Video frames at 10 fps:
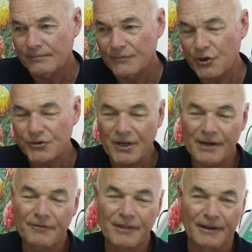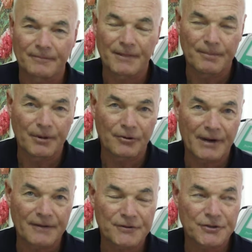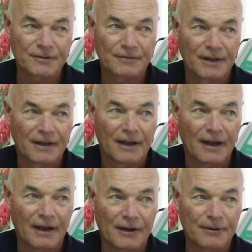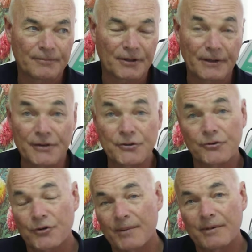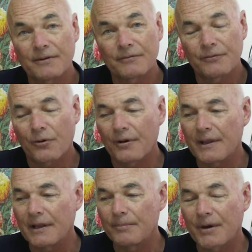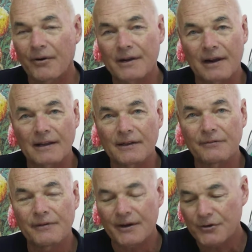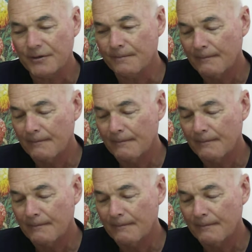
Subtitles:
She's done everything. Bone grafts, the laser treatment for the periodontal infection,